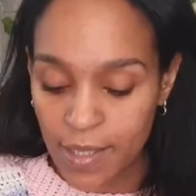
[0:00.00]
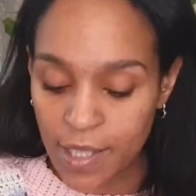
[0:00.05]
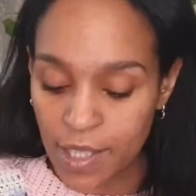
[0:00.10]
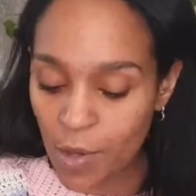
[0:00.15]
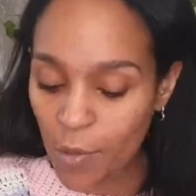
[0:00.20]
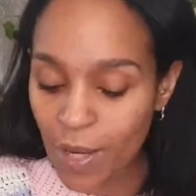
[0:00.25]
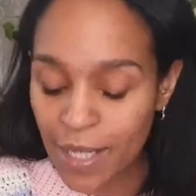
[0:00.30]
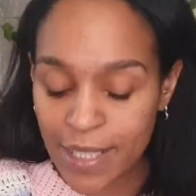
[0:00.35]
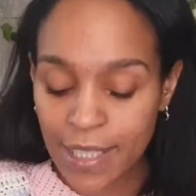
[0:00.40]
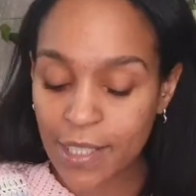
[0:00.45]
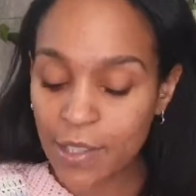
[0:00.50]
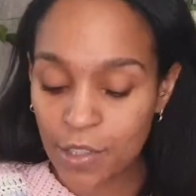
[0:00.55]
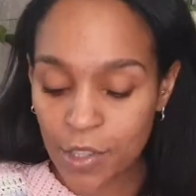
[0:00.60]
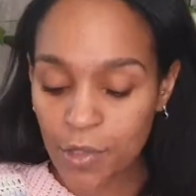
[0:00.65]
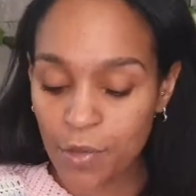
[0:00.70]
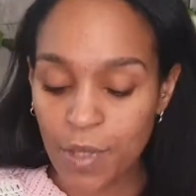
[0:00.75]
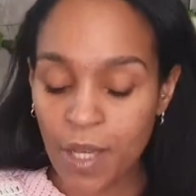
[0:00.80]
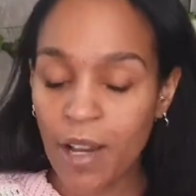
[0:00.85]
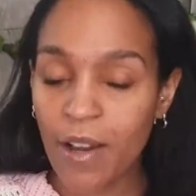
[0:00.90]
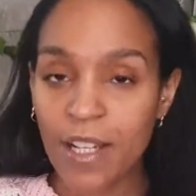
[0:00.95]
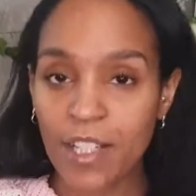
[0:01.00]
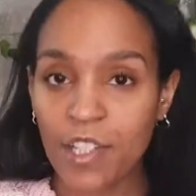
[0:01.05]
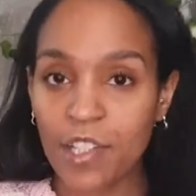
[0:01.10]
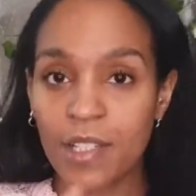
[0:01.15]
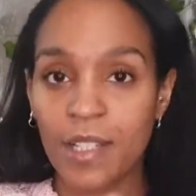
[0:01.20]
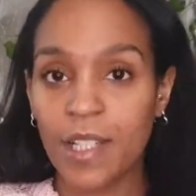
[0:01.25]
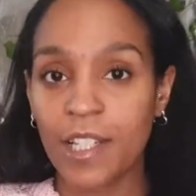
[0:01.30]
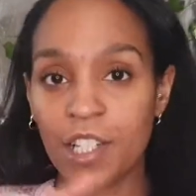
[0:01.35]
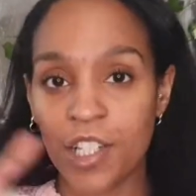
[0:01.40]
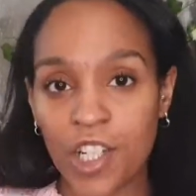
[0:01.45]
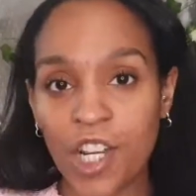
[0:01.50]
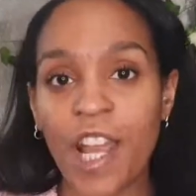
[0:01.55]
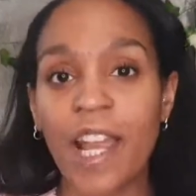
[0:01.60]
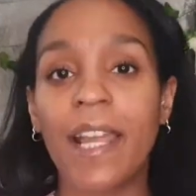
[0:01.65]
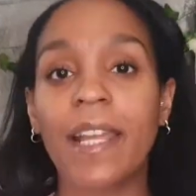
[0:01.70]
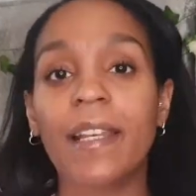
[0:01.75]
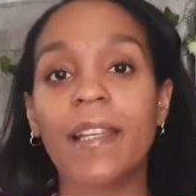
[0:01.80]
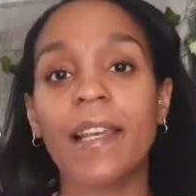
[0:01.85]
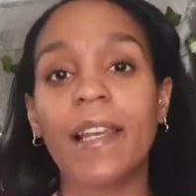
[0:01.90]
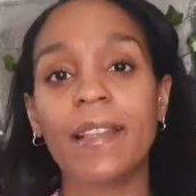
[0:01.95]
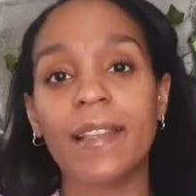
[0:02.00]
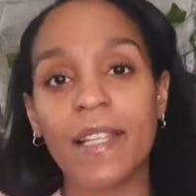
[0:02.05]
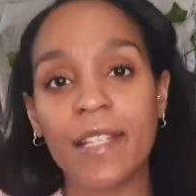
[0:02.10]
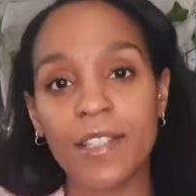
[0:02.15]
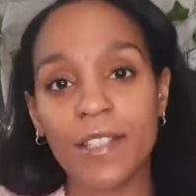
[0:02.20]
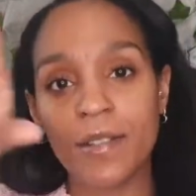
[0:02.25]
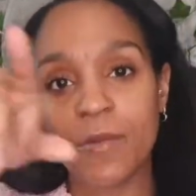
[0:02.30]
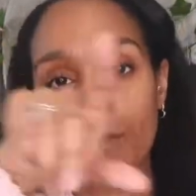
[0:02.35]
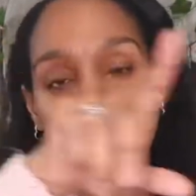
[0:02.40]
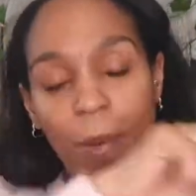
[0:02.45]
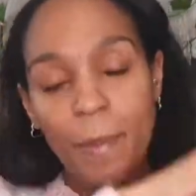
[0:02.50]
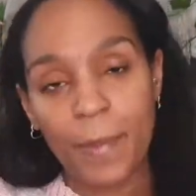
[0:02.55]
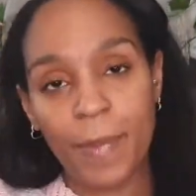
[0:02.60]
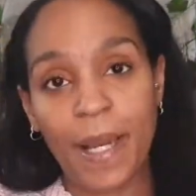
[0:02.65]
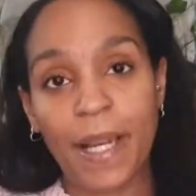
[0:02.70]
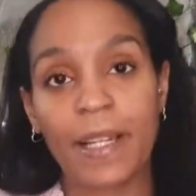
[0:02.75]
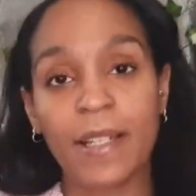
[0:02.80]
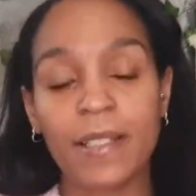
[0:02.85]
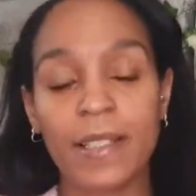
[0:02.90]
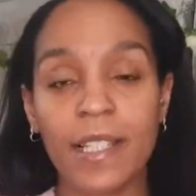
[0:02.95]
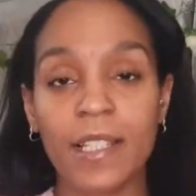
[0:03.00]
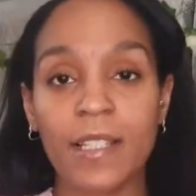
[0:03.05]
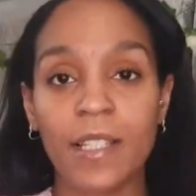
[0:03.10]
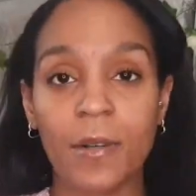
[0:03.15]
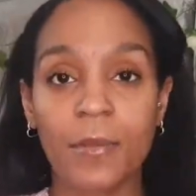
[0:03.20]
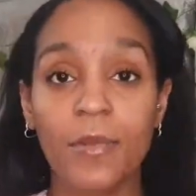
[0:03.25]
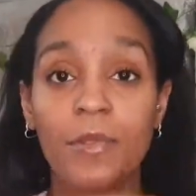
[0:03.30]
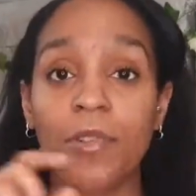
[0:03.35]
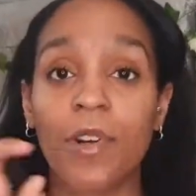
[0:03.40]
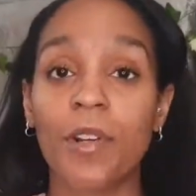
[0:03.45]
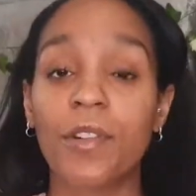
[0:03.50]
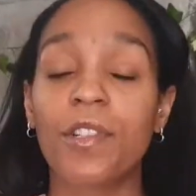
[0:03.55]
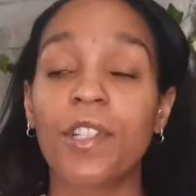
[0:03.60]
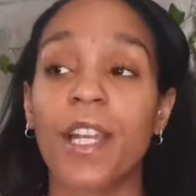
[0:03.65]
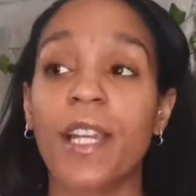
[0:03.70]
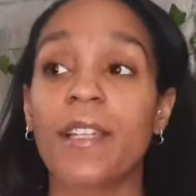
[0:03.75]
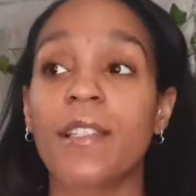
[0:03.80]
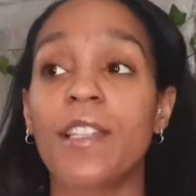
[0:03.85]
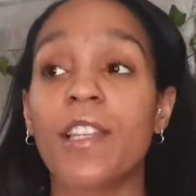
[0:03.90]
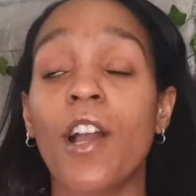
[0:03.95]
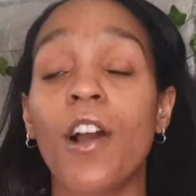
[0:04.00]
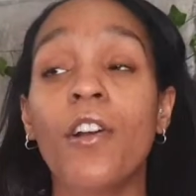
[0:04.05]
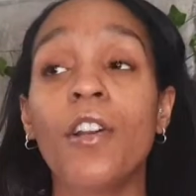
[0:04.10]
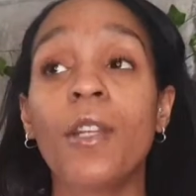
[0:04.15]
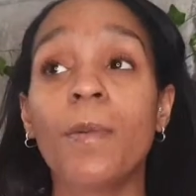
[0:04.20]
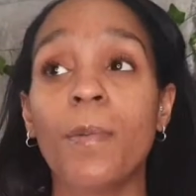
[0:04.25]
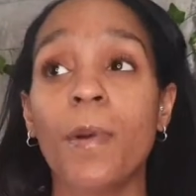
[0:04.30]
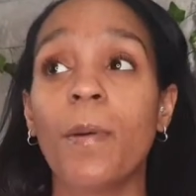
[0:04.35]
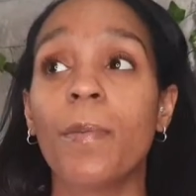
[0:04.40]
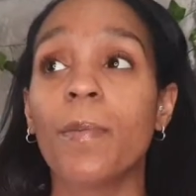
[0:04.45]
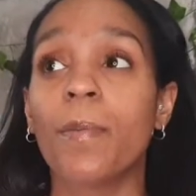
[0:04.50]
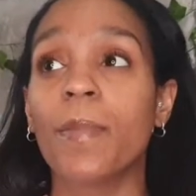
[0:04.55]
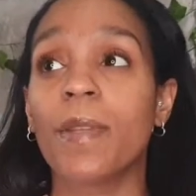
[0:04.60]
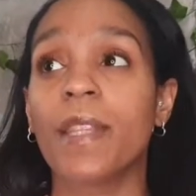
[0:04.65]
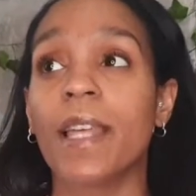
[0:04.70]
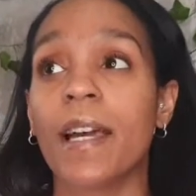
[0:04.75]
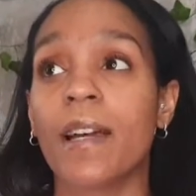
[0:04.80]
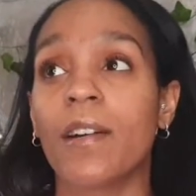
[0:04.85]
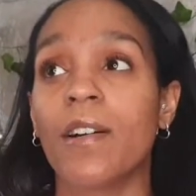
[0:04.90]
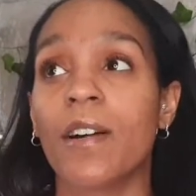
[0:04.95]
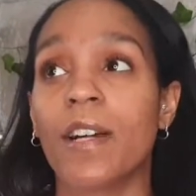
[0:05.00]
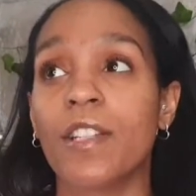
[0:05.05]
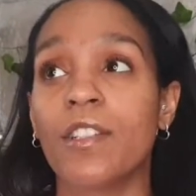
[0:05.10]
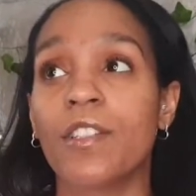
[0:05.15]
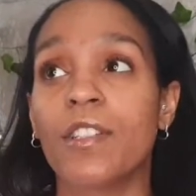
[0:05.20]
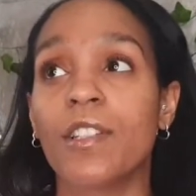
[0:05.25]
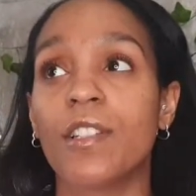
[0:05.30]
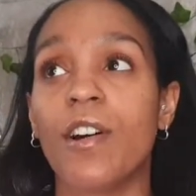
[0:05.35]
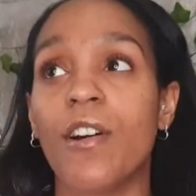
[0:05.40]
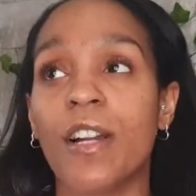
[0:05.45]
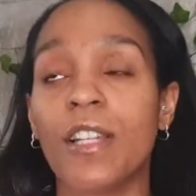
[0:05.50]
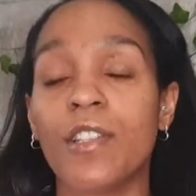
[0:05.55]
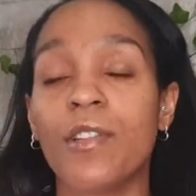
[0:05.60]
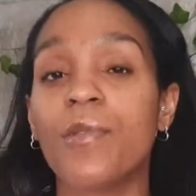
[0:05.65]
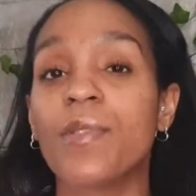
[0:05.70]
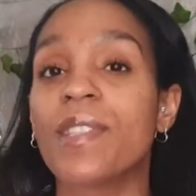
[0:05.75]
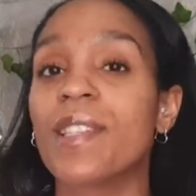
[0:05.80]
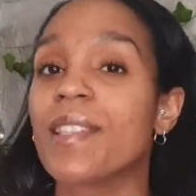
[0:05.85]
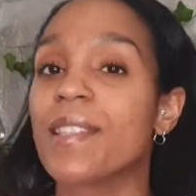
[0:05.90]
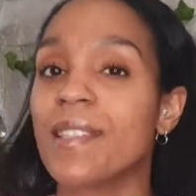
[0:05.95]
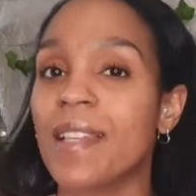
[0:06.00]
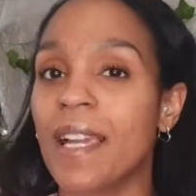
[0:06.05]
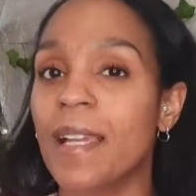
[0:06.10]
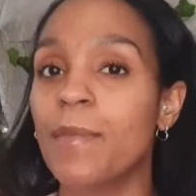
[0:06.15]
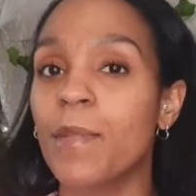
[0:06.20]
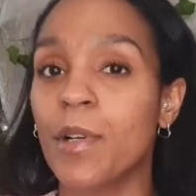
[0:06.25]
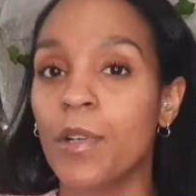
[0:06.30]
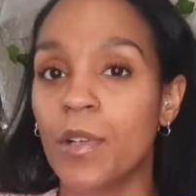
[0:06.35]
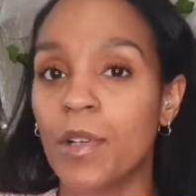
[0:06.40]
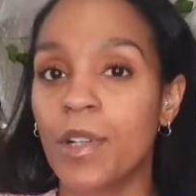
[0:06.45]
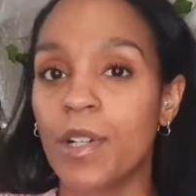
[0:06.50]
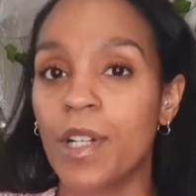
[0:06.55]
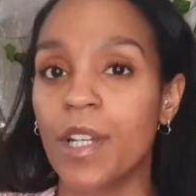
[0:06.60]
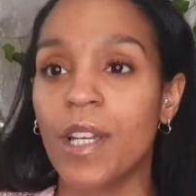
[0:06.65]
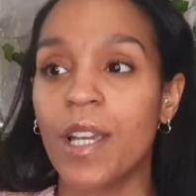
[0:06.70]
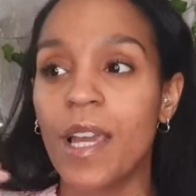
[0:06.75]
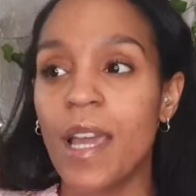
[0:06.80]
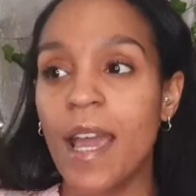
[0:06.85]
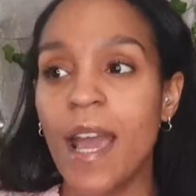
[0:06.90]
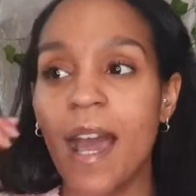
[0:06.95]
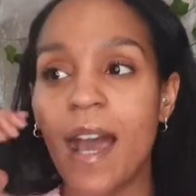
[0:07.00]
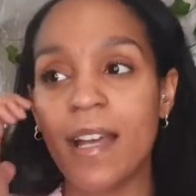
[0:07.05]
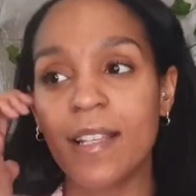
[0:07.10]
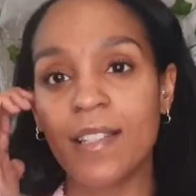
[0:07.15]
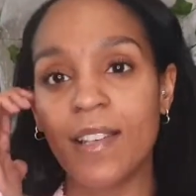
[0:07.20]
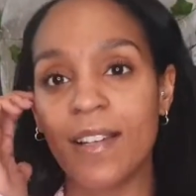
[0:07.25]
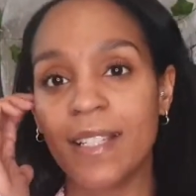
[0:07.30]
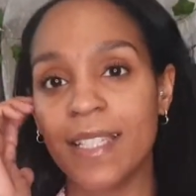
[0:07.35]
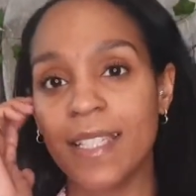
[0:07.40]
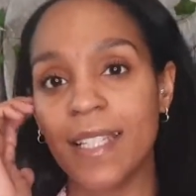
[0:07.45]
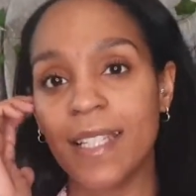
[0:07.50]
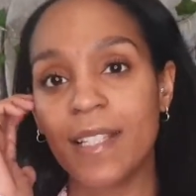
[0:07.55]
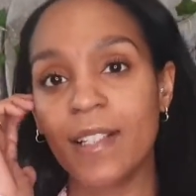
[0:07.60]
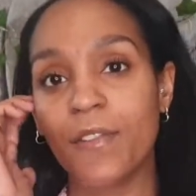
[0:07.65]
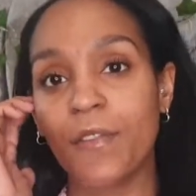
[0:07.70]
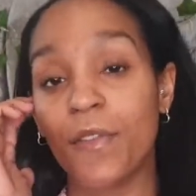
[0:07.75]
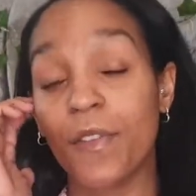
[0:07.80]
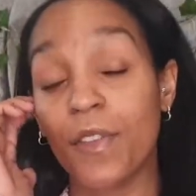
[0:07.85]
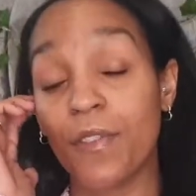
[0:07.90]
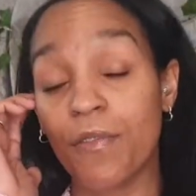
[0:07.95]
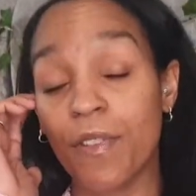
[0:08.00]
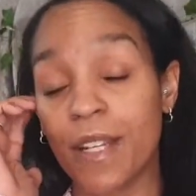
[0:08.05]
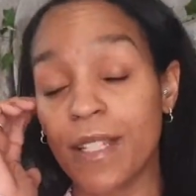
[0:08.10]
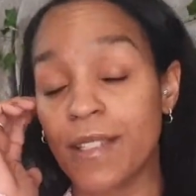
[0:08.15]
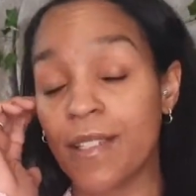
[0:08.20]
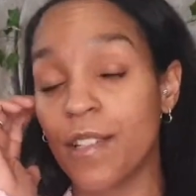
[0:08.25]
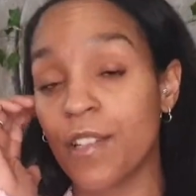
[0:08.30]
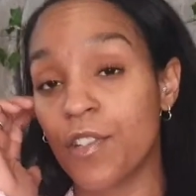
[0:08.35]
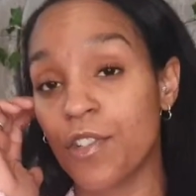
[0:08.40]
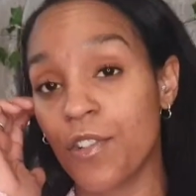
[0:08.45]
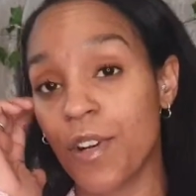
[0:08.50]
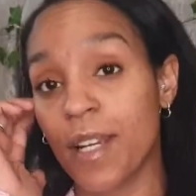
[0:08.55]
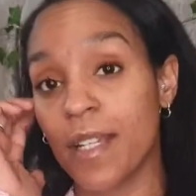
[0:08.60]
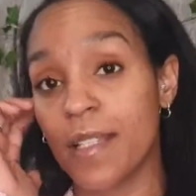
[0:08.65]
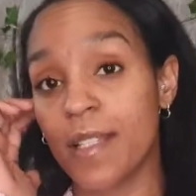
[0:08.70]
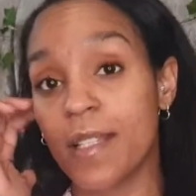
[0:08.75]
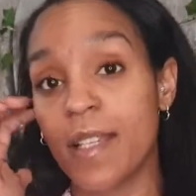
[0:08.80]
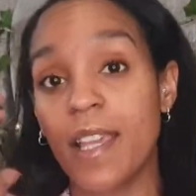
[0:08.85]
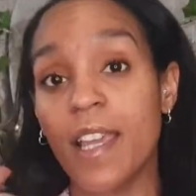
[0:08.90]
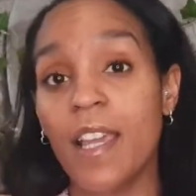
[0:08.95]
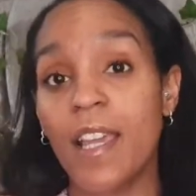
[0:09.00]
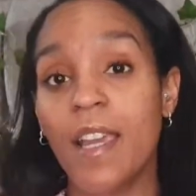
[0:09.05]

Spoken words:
So I didn't do that. I just did a chain and then went back and did double crochets. The only problem with that, guys, I used the same hook as I did for the rest of the dress.